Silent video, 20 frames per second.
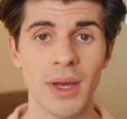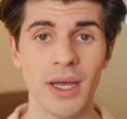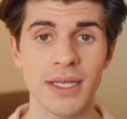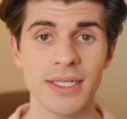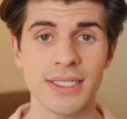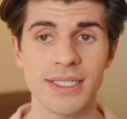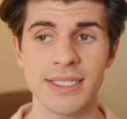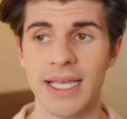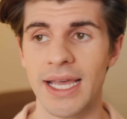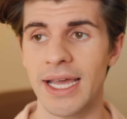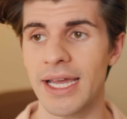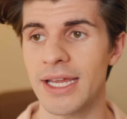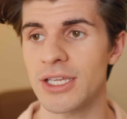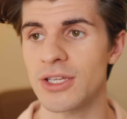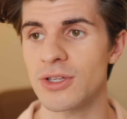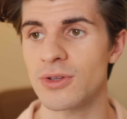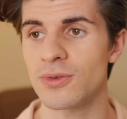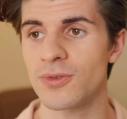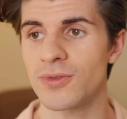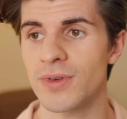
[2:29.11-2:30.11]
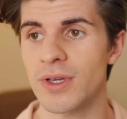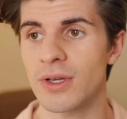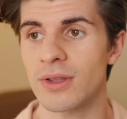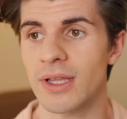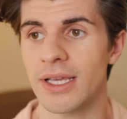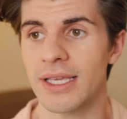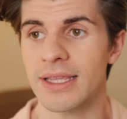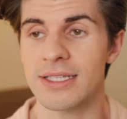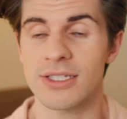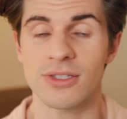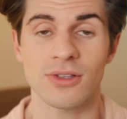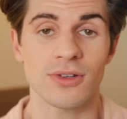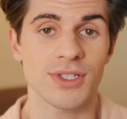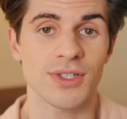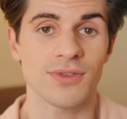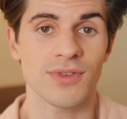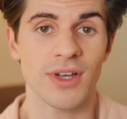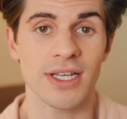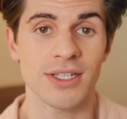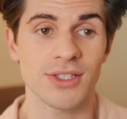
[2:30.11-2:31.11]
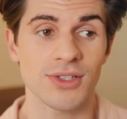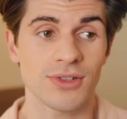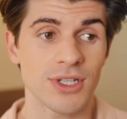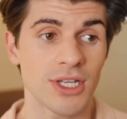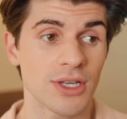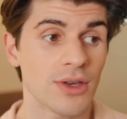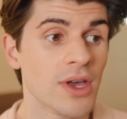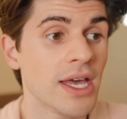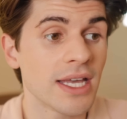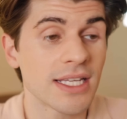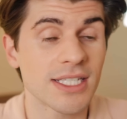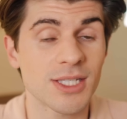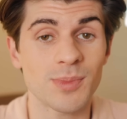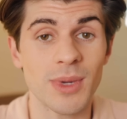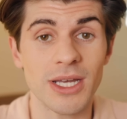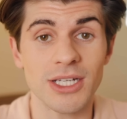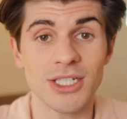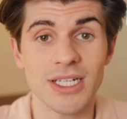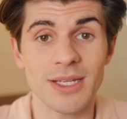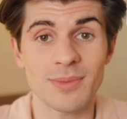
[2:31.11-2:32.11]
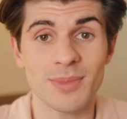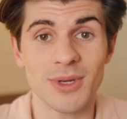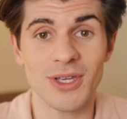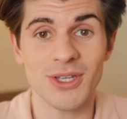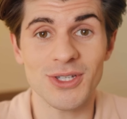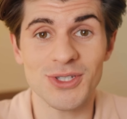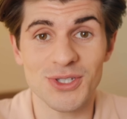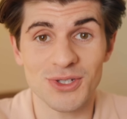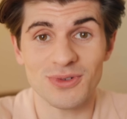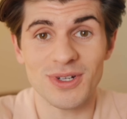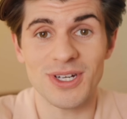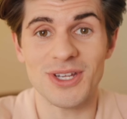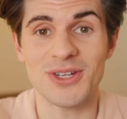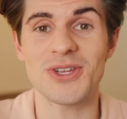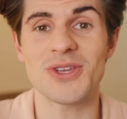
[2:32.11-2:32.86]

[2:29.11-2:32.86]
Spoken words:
bus and you feel like there's lots of eyes on you, especially because you're in a